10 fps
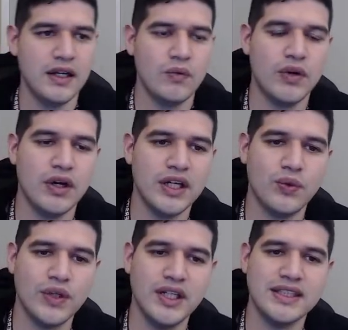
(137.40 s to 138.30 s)
Well, in
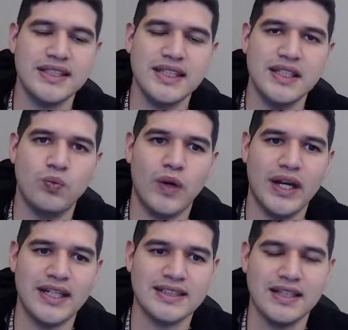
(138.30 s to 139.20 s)
order to see
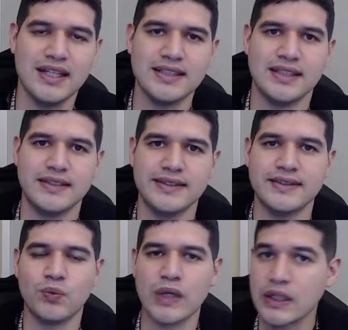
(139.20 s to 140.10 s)
when it's less than
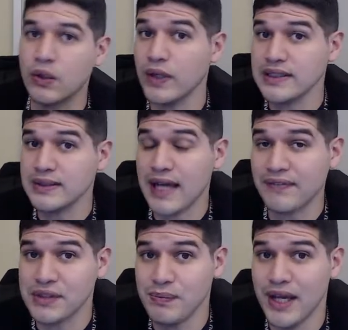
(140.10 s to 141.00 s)
0, we're going to
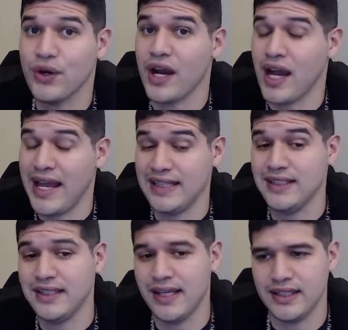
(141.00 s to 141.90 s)
have to make our
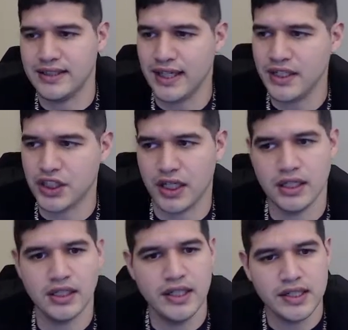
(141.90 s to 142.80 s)
handy dandy sign chart.
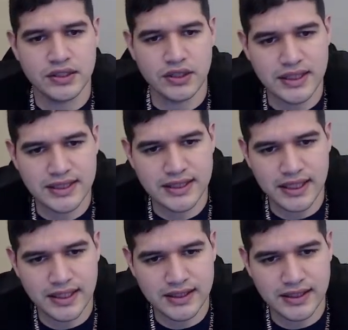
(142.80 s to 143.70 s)
So let's
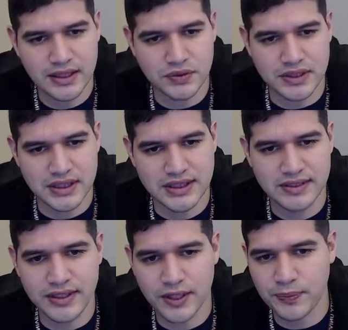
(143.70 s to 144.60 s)
set this equal to
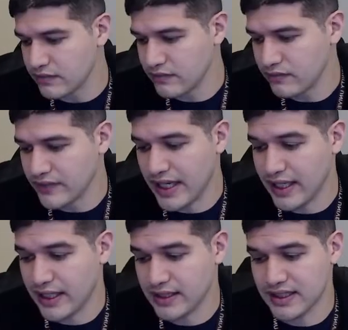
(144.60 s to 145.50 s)
0
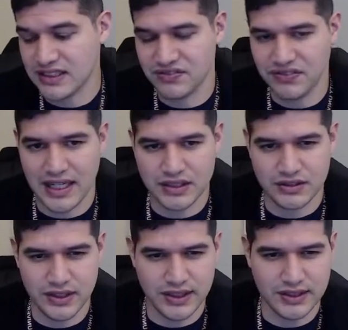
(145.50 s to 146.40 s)
and let's
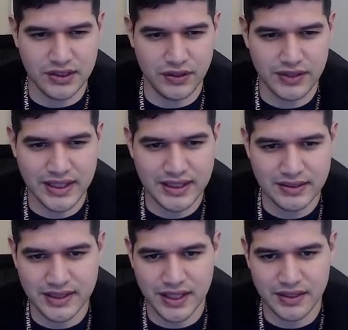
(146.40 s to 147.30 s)
factor it. So 3
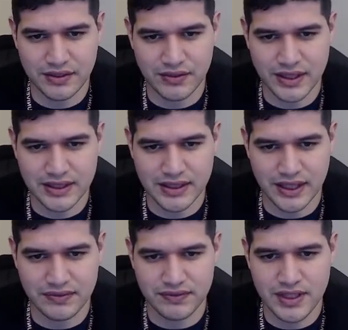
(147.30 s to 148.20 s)
times negative 3 is
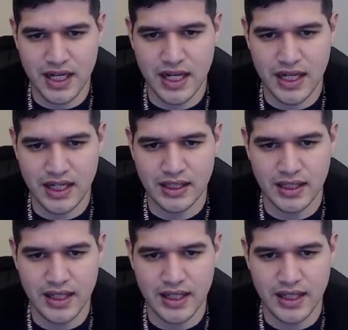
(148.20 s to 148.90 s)
negative 9.